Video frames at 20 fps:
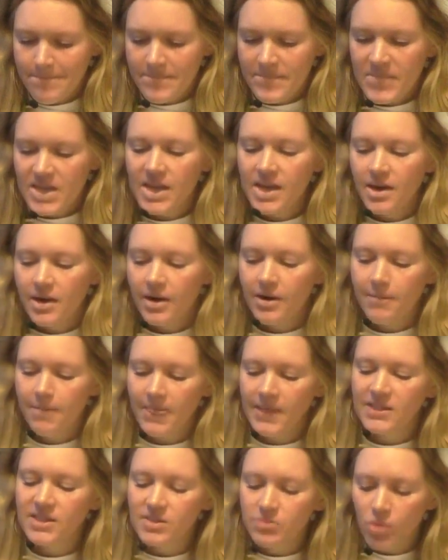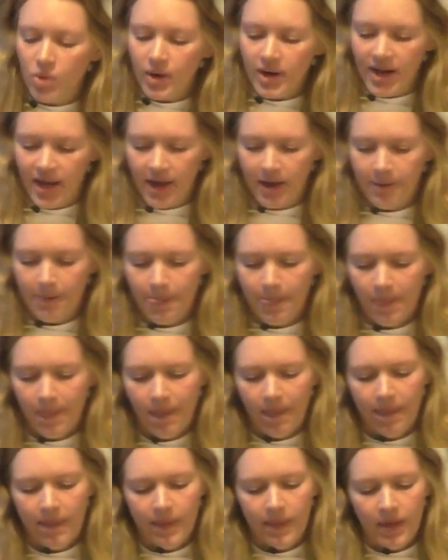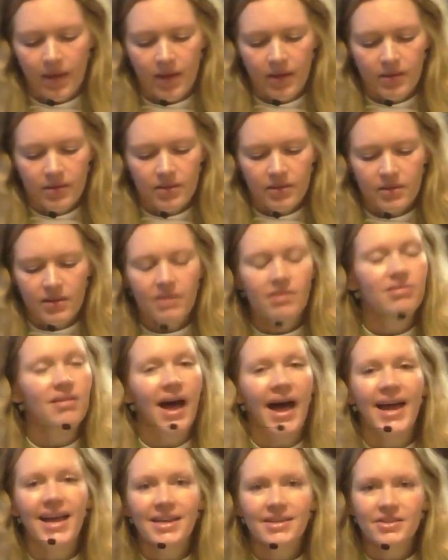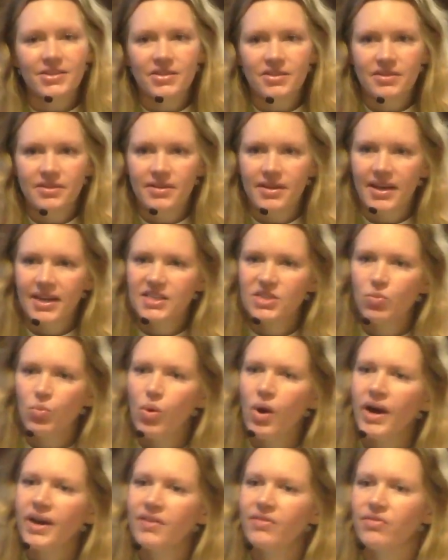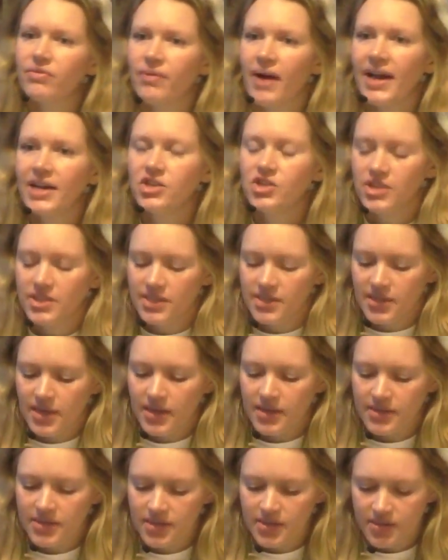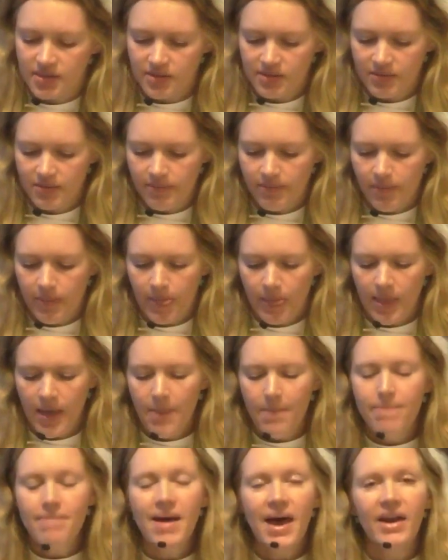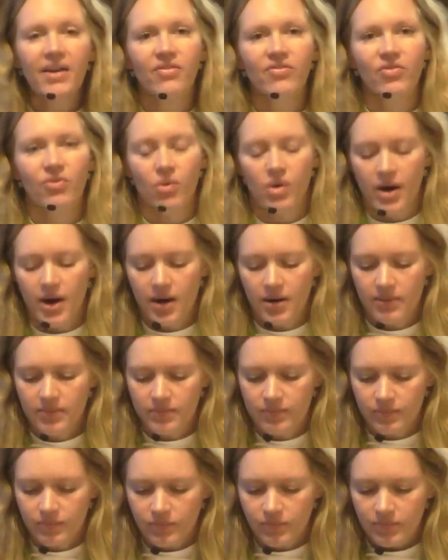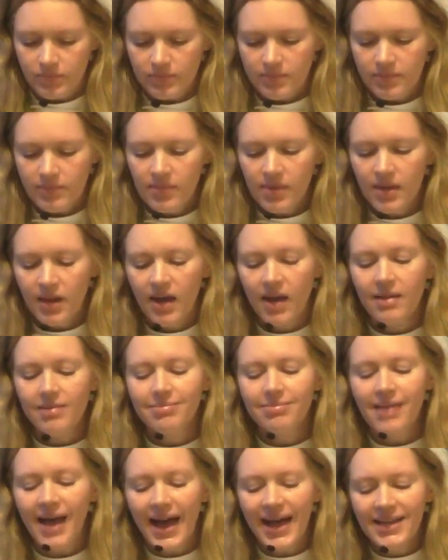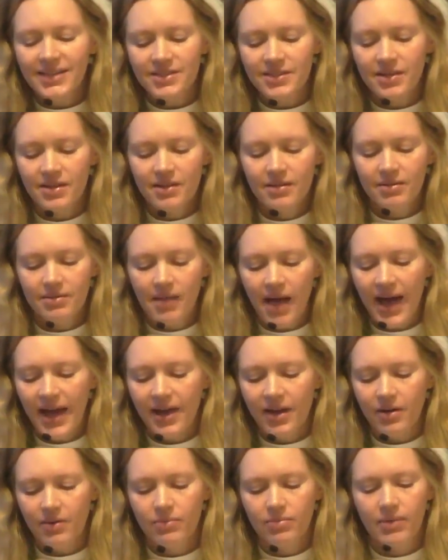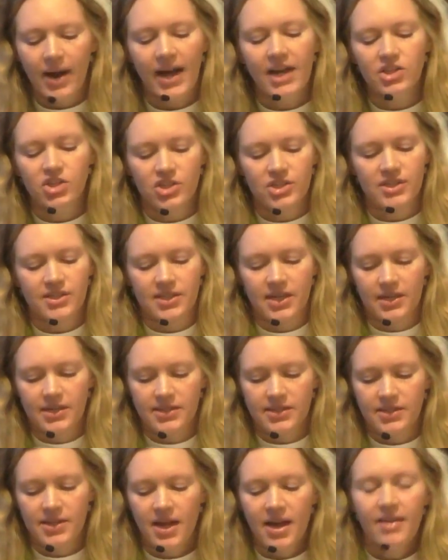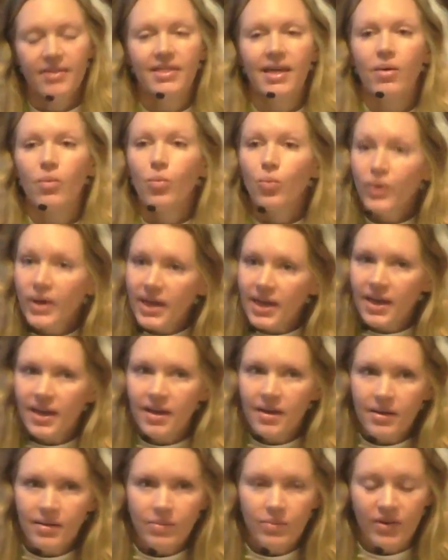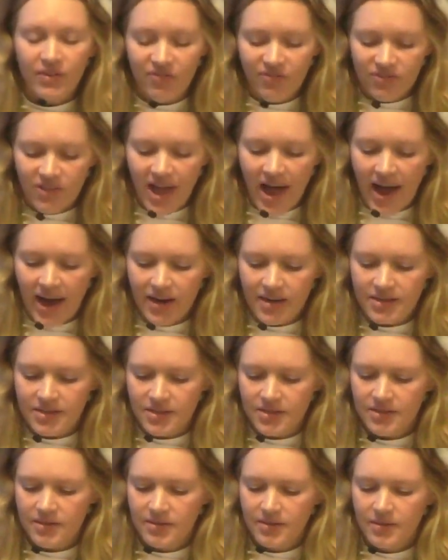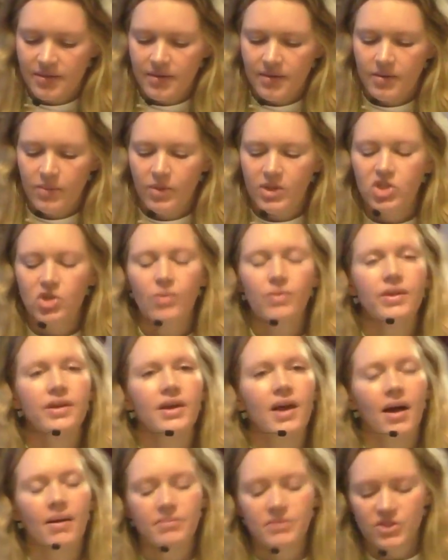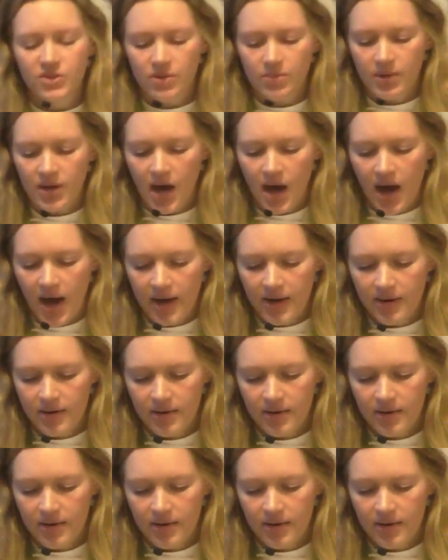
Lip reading: Here, this morning, the light is one of righteousness, a metaphor, a light-like righteousness that we reflect, which only comes from God.